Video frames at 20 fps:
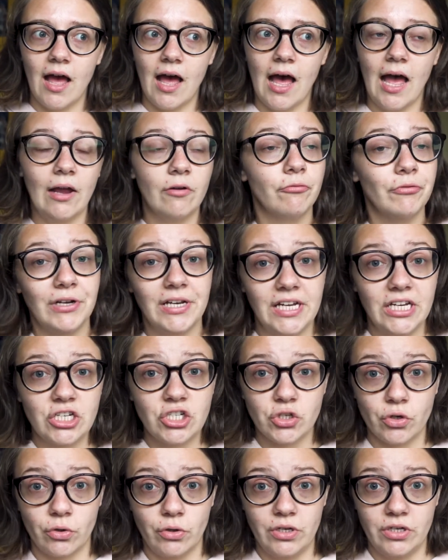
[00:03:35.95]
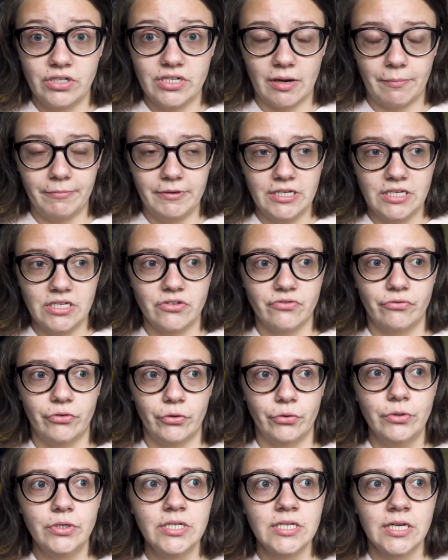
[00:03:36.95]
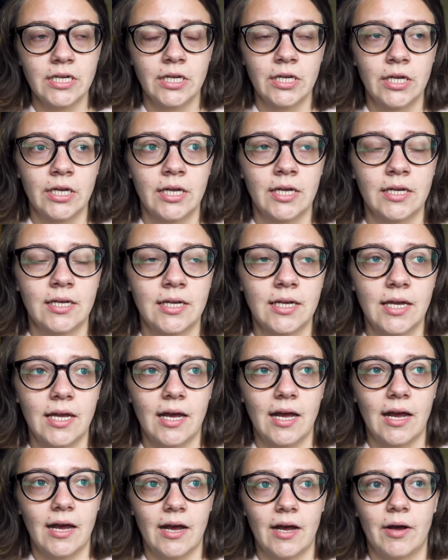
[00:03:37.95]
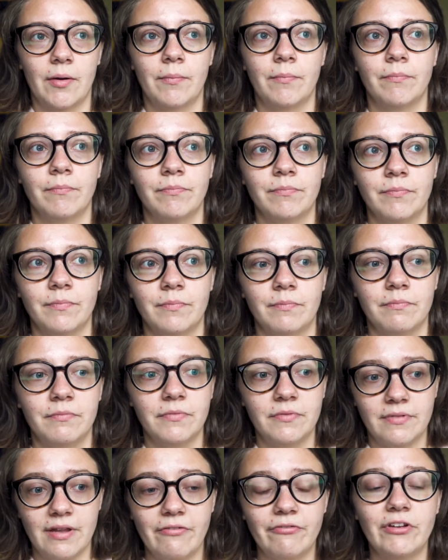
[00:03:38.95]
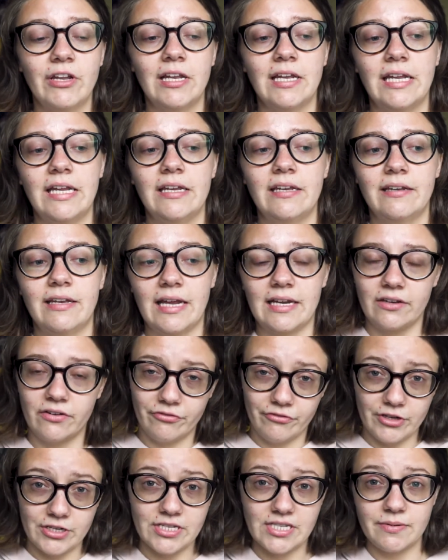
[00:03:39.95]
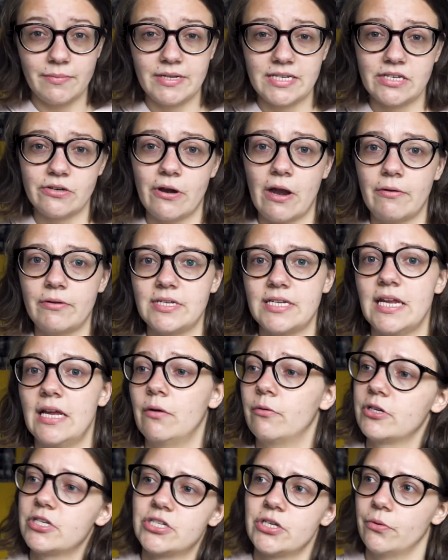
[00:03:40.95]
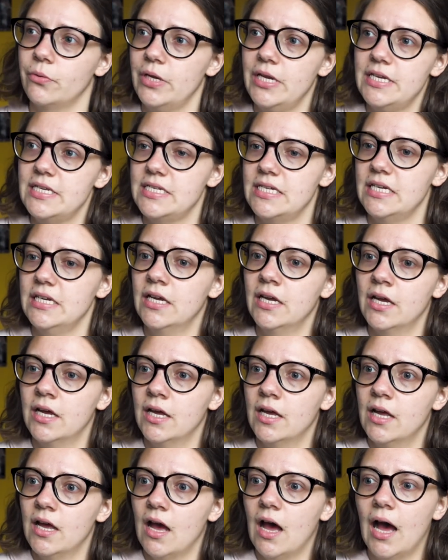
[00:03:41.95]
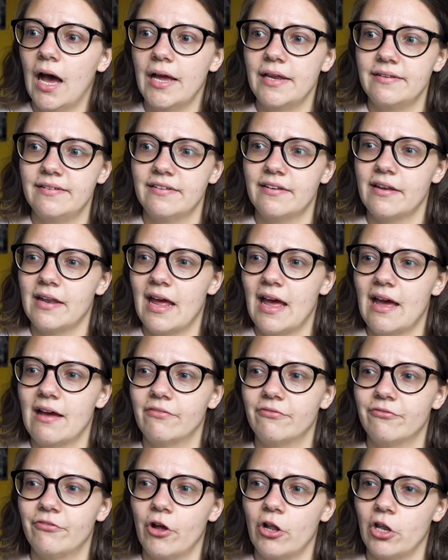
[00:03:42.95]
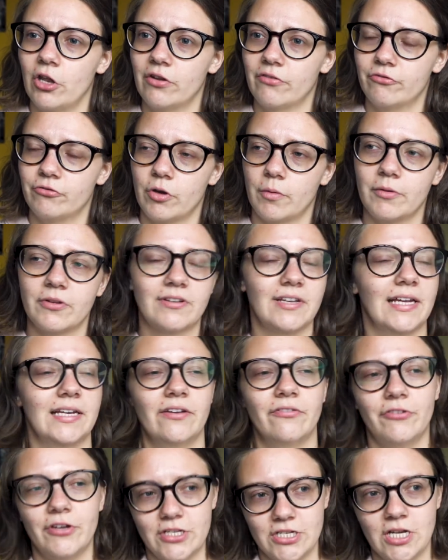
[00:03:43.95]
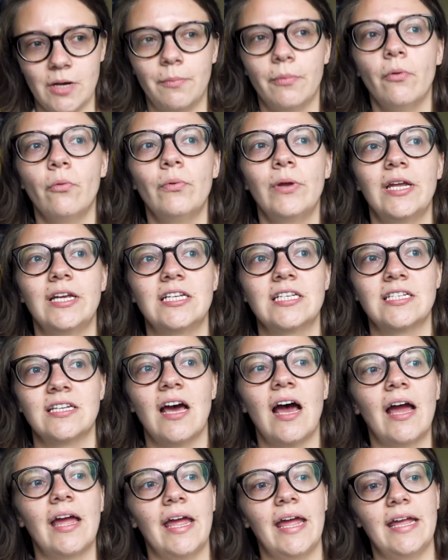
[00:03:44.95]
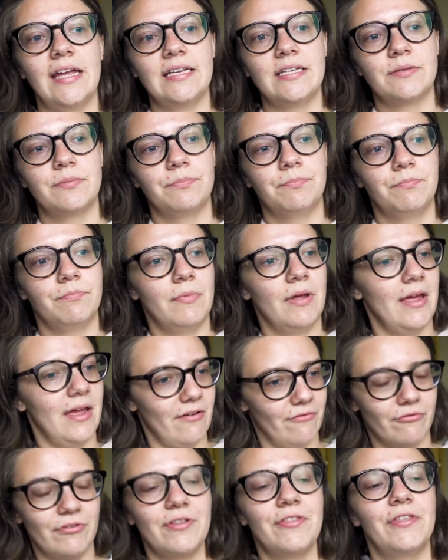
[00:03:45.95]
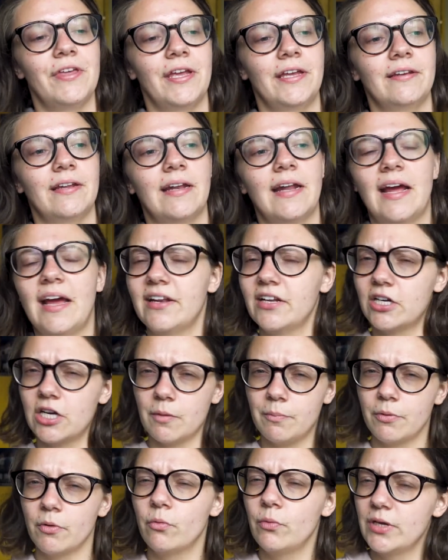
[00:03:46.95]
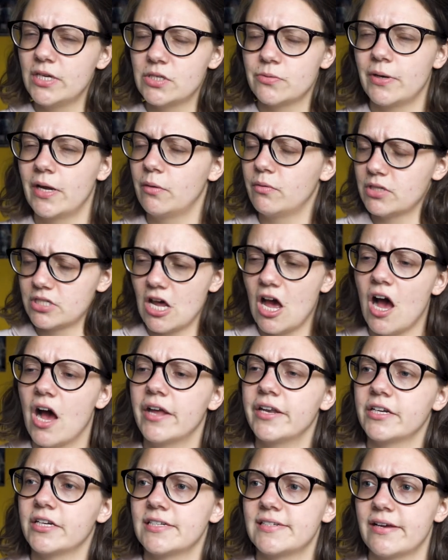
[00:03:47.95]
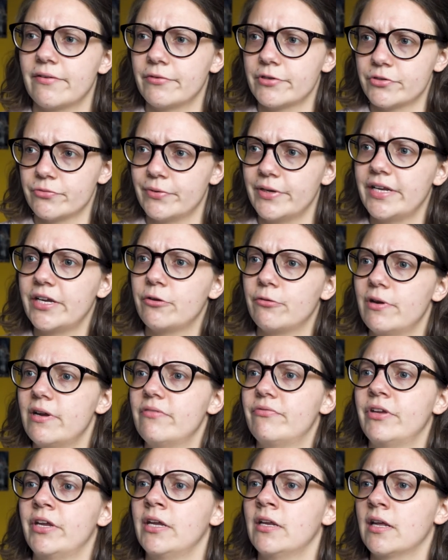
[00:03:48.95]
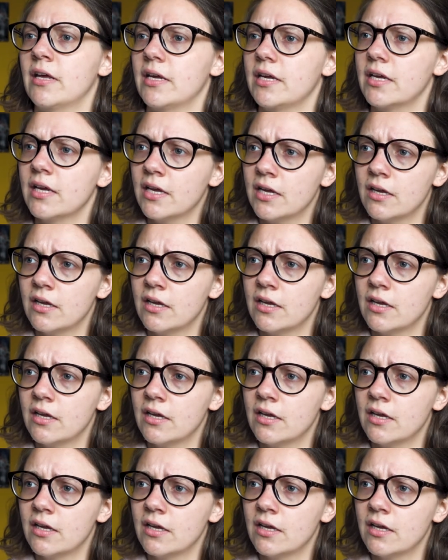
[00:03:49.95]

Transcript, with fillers: I really enjoy Japanese food. Um, definitely, like the first semester I was here was so easy. I didn't have a lot of troubles. Like the first couple weeks I ate everything, then I had a couple weeks where it was harder because I was really craving like